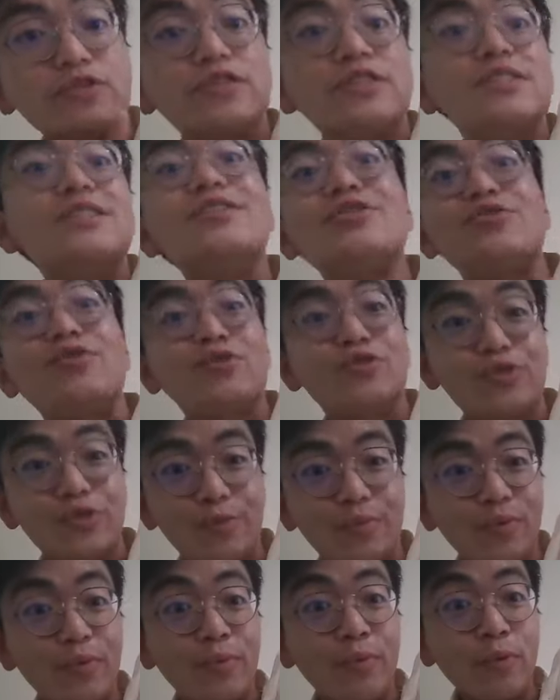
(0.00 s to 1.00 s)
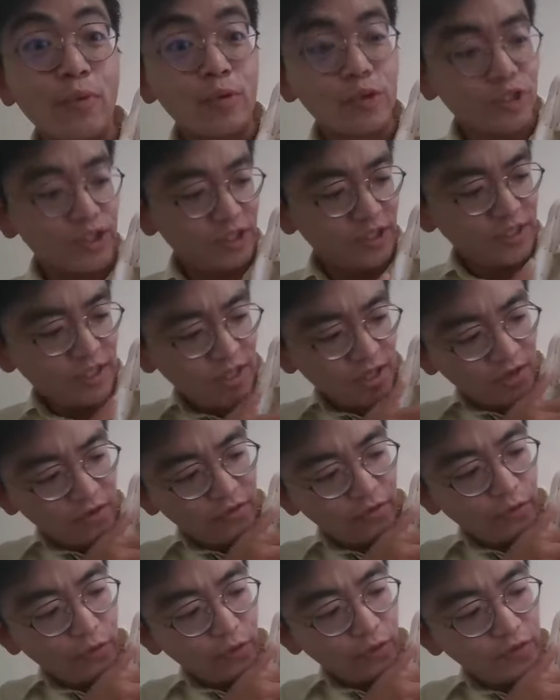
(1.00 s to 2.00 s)
this is not to the proportion.
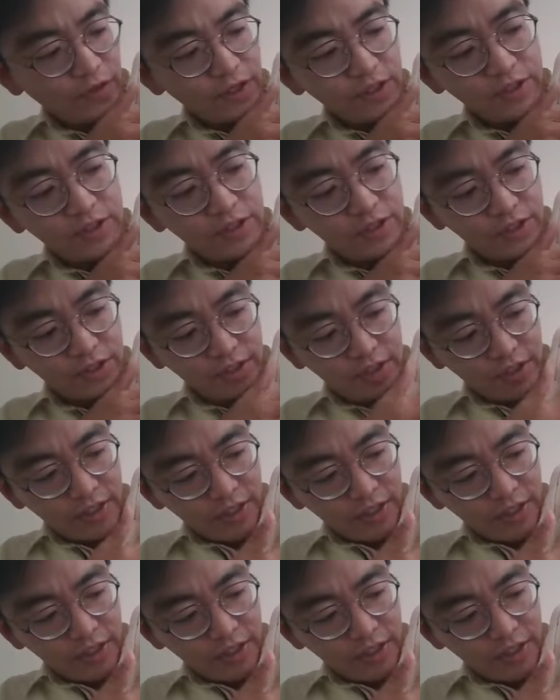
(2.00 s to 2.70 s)
4 fingers,